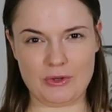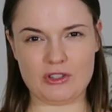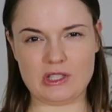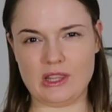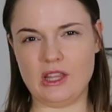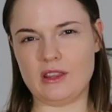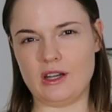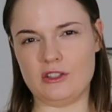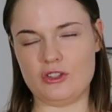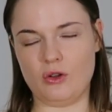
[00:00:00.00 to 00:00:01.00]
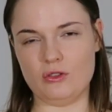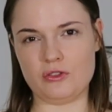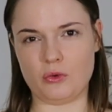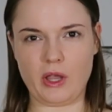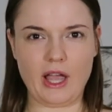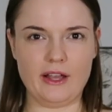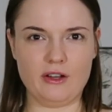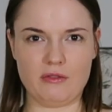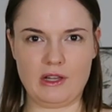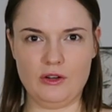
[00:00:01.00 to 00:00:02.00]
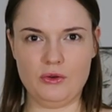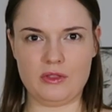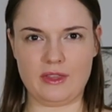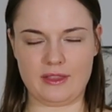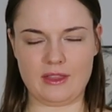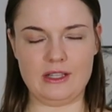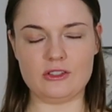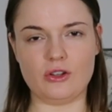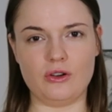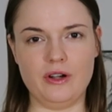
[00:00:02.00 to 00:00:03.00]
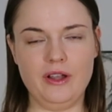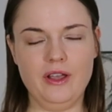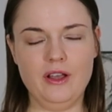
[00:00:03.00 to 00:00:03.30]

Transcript: Because I think that it's also kind of the look that things are